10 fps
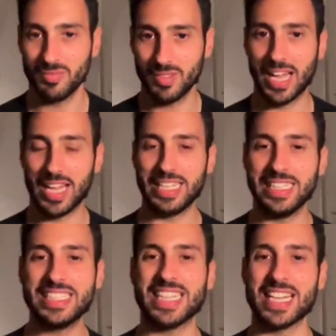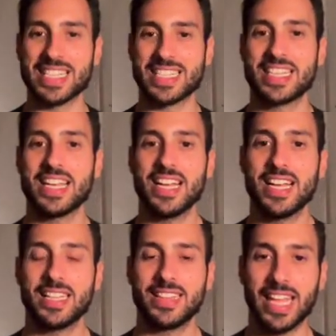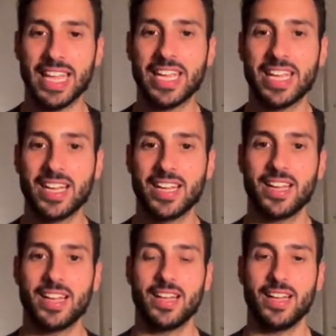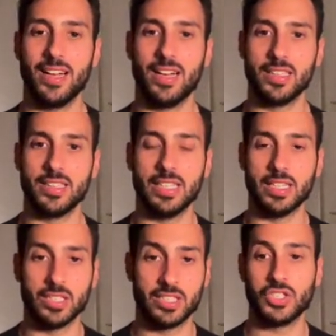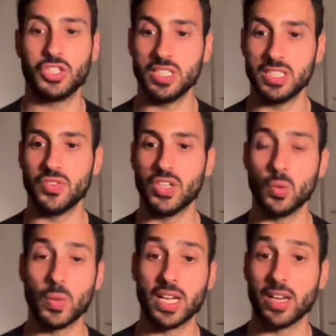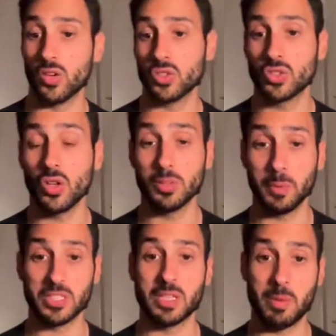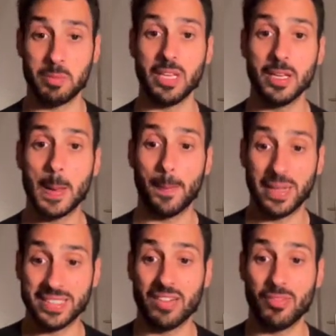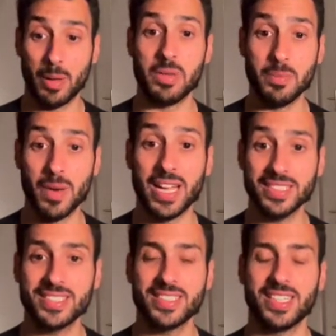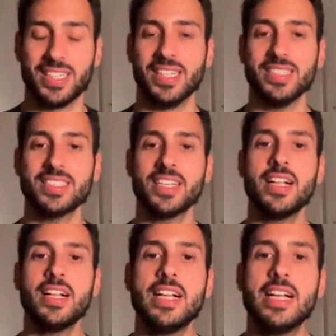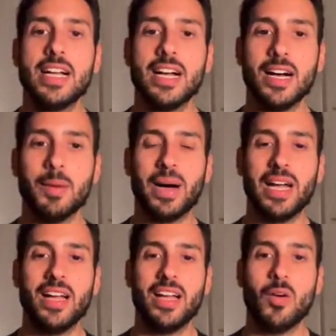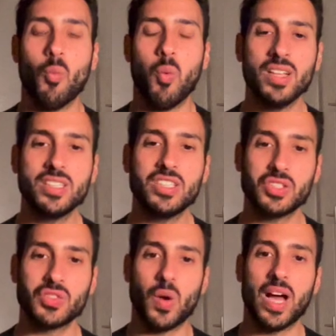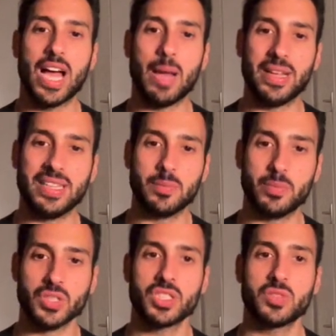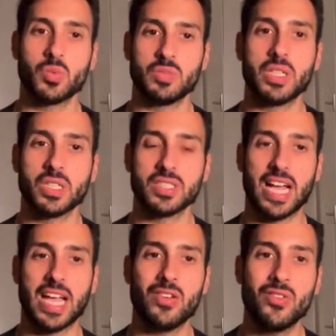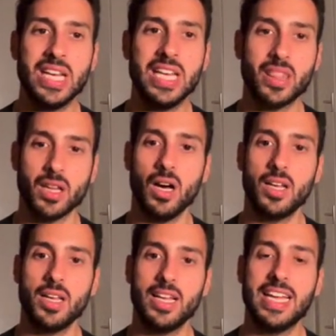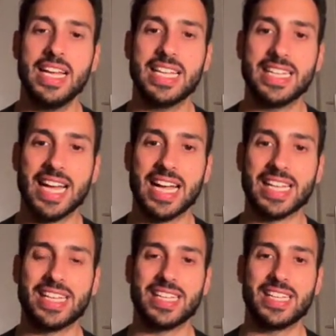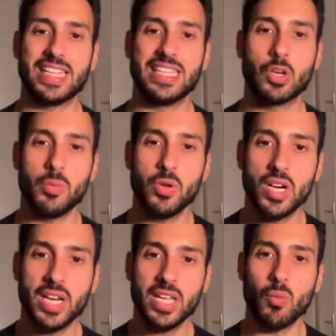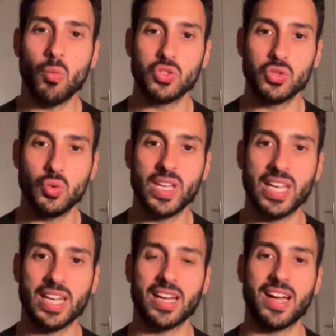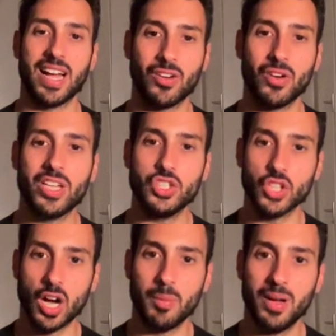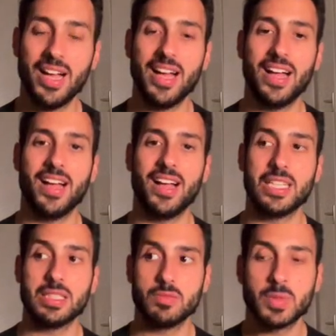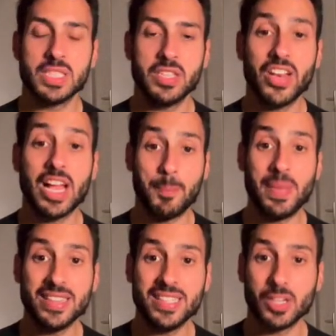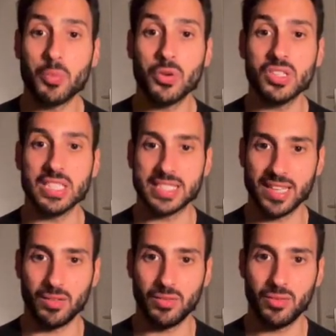in this sense, take the research in this video with a grain of salt, because I might be biased in this. But one of the reasons why I made that purchase was because I really thought that the community was doing a great job, specifically at building the community itself.